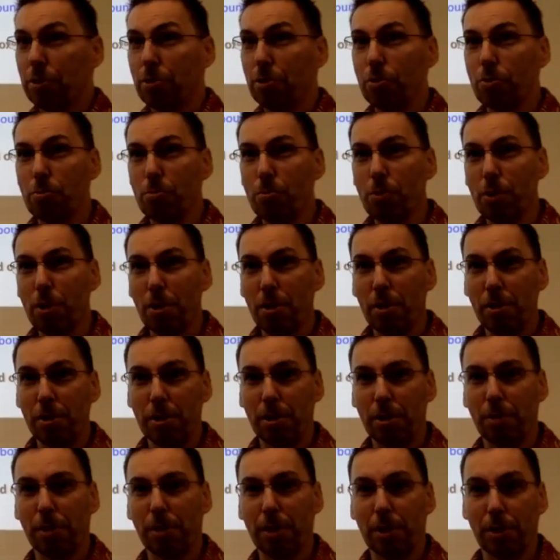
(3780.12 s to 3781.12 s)
to
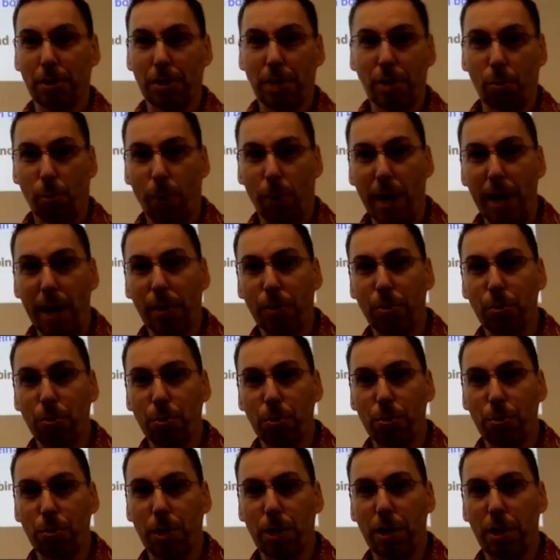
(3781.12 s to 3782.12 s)
get a lot of
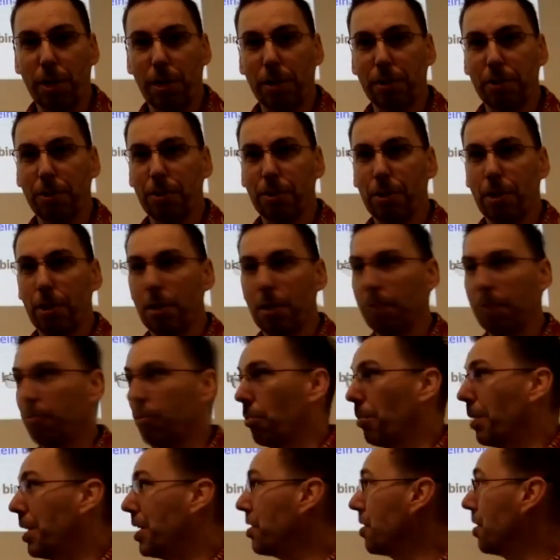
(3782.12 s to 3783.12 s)
radical
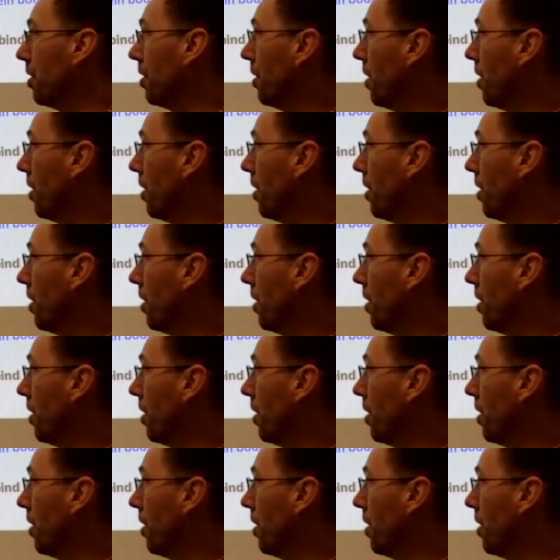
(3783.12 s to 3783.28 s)
formation in